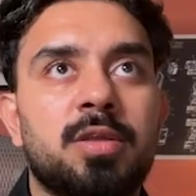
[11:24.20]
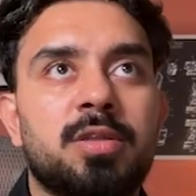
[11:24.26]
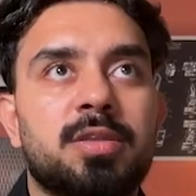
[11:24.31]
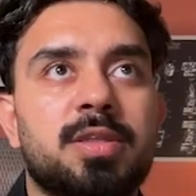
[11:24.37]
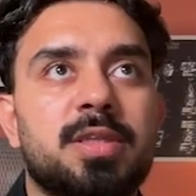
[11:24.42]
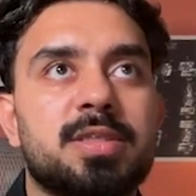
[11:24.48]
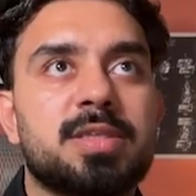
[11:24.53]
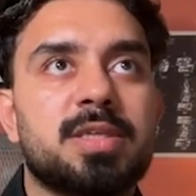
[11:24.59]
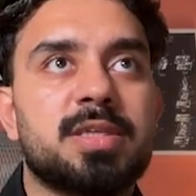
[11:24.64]

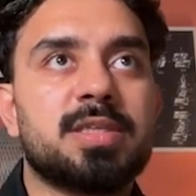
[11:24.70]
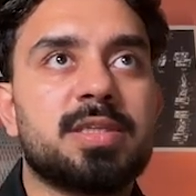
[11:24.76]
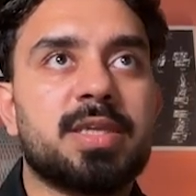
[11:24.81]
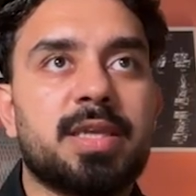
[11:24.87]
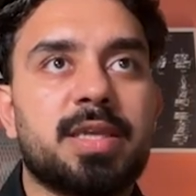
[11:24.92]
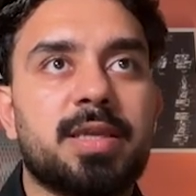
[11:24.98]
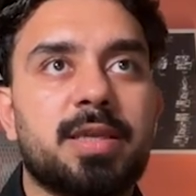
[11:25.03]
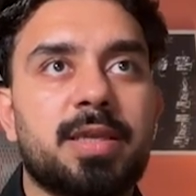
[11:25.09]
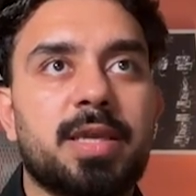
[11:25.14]
this
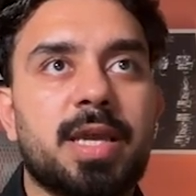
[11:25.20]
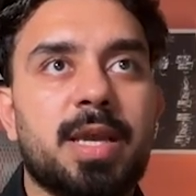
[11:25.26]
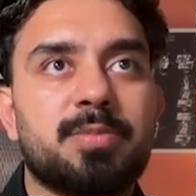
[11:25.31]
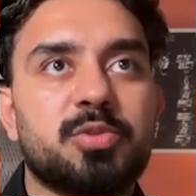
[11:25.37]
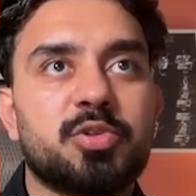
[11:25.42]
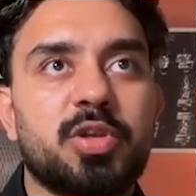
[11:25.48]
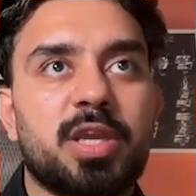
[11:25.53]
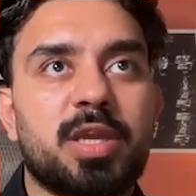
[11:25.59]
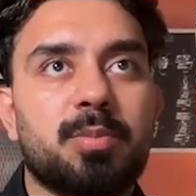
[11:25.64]
is
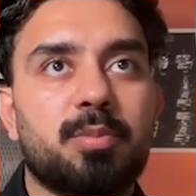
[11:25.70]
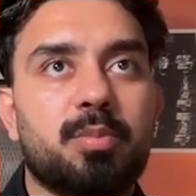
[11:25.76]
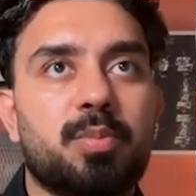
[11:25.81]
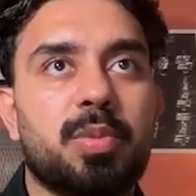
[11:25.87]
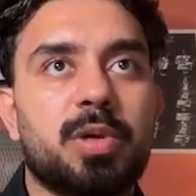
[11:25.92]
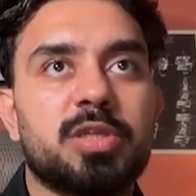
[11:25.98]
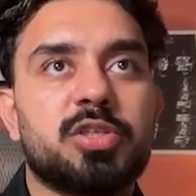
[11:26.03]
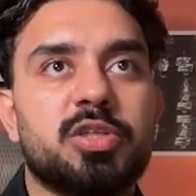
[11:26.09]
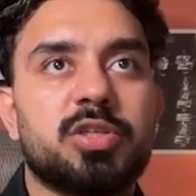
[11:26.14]

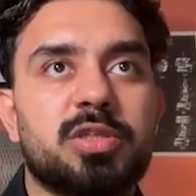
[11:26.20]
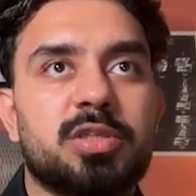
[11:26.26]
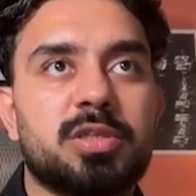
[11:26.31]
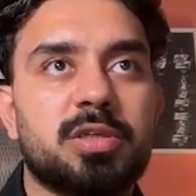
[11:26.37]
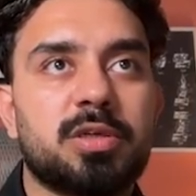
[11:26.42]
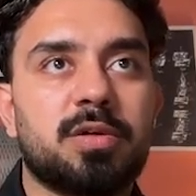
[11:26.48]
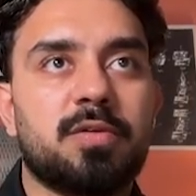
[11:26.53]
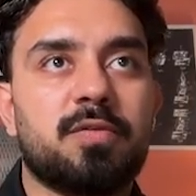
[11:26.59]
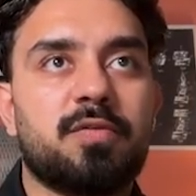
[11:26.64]
capturing
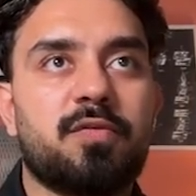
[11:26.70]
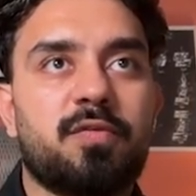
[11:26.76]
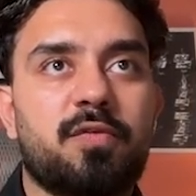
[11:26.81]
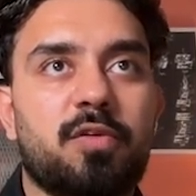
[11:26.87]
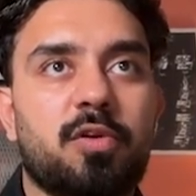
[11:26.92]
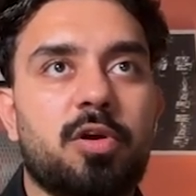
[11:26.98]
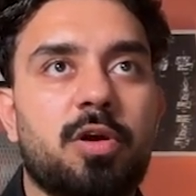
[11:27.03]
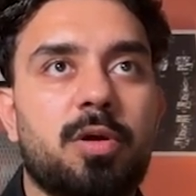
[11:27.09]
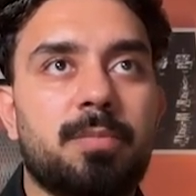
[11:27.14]
budget
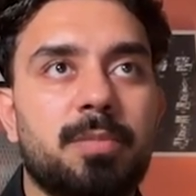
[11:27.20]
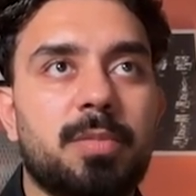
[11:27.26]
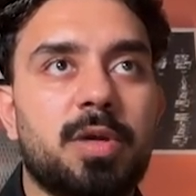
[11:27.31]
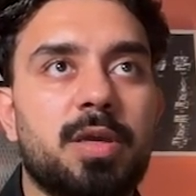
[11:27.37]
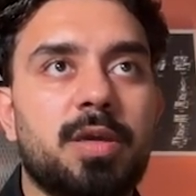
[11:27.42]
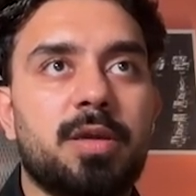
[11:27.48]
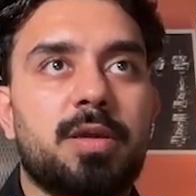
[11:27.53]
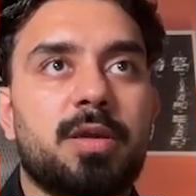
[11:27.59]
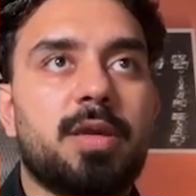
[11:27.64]

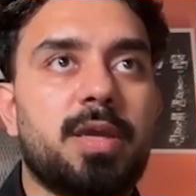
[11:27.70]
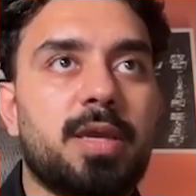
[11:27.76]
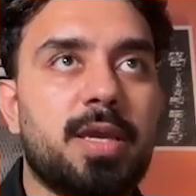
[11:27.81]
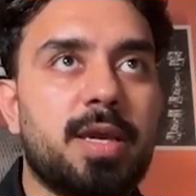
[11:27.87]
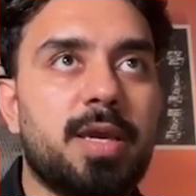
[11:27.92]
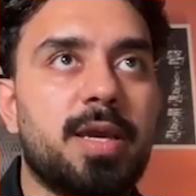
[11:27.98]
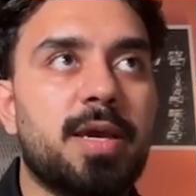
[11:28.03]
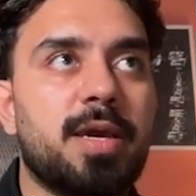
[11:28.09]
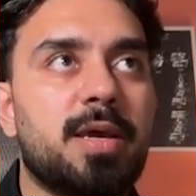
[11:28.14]
from
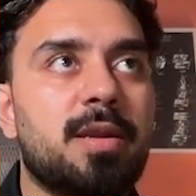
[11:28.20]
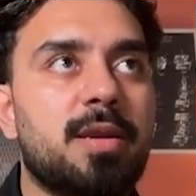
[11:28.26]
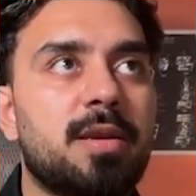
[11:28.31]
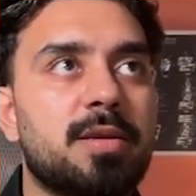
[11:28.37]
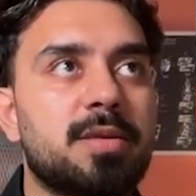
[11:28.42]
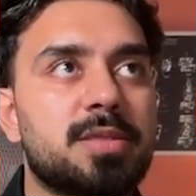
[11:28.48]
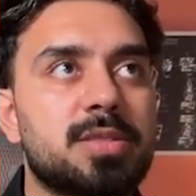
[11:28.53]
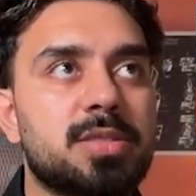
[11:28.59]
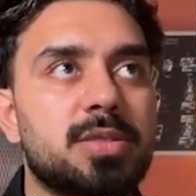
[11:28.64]
here.
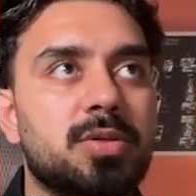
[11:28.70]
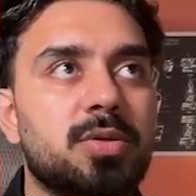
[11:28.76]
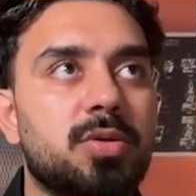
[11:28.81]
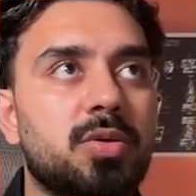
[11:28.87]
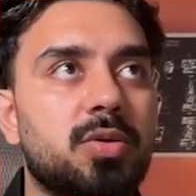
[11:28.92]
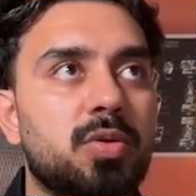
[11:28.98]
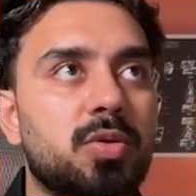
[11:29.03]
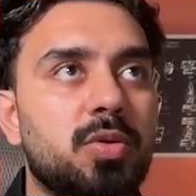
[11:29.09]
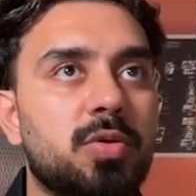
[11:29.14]

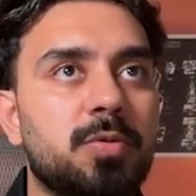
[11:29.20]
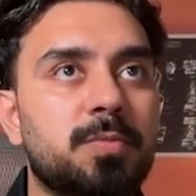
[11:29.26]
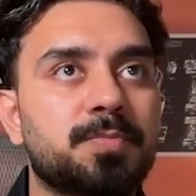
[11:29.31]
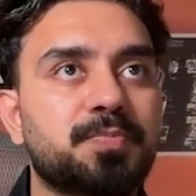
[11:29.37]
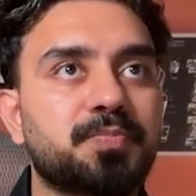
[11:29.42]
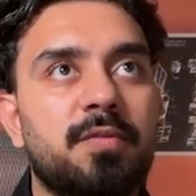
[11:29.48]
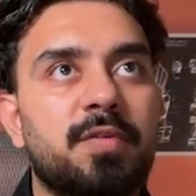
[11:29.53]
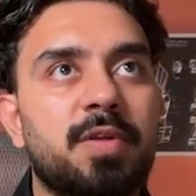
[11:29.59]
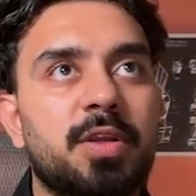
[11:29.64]
So
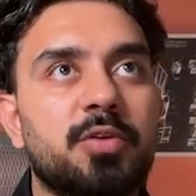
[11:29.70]
we'll